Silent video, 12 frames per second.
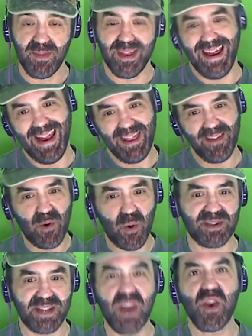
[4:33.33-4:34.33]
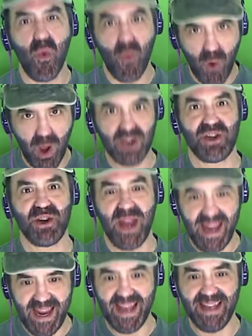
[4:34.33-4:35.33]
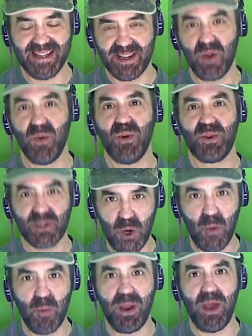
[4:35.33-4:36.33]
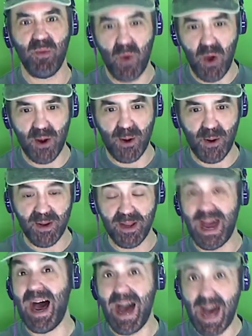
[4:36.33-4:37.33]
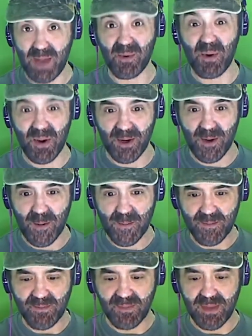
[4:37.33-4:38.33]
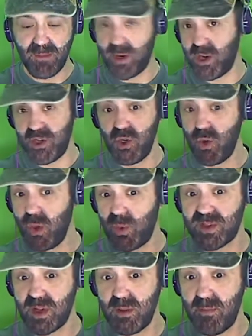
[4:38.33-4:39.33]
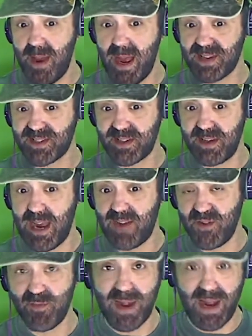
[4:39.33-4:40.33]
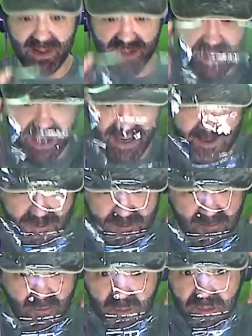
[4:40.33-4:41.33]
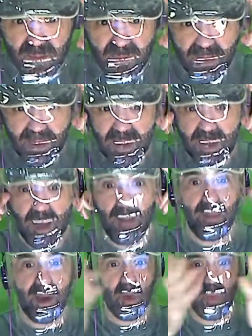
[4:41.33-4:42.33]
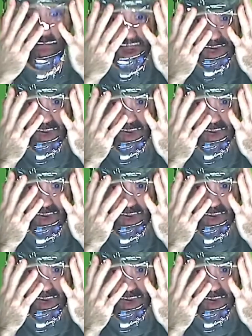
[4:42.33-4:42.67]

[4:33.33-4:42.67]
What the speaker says: and of course then wash your hands with soap and water, hot water, because you don't know what's on the mask after you've been outside. But what a